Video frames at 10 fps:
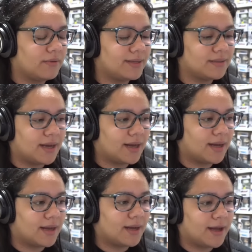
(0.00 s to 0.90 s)
uh,
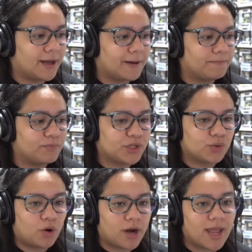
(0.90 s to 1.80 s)
uh, uh,
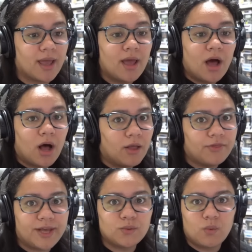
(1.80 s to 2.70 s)
story. On
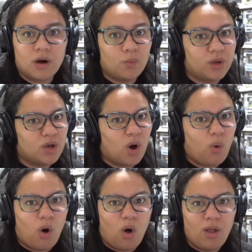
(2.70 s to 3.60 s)
this one, we go
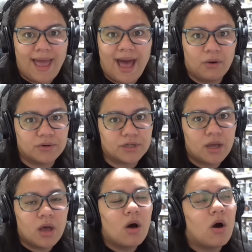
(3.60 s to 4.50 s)
all out.
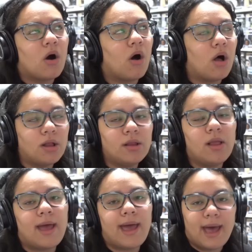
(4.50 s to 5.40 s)
All
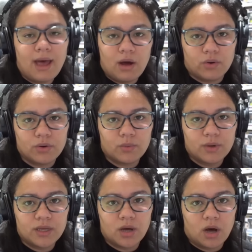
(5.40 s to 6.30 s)
out
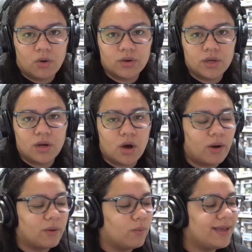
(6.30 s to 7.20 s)
we go, you know,
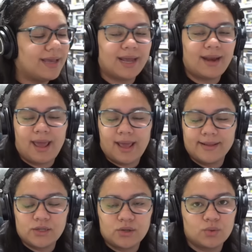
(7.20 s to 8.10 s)
and we get
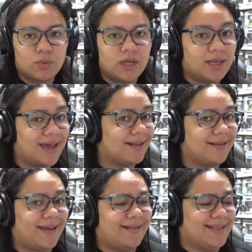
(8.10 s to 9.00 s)
answers. We get
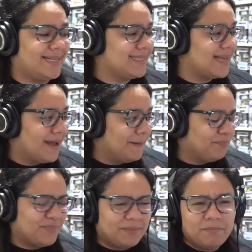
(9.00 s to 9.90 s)
like this
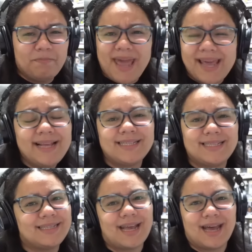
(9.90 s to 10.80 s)

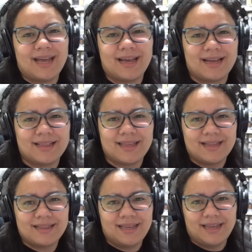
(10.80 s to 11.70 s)
maze uh, uh,
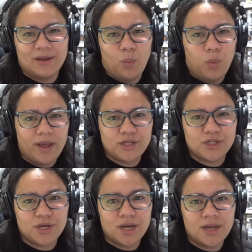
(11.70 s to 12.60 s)
that the
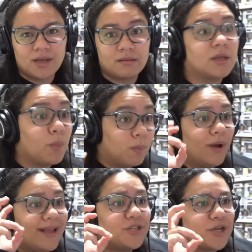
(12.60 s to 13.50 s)
witch, the
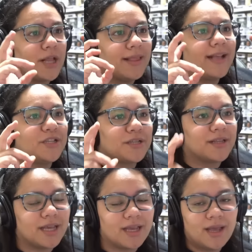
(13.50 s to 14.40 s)
witch
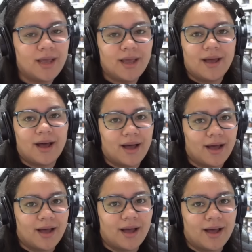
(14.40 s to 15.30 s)
allegedly,
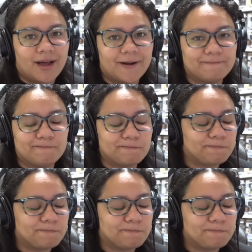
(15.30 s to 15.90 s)
uh, um,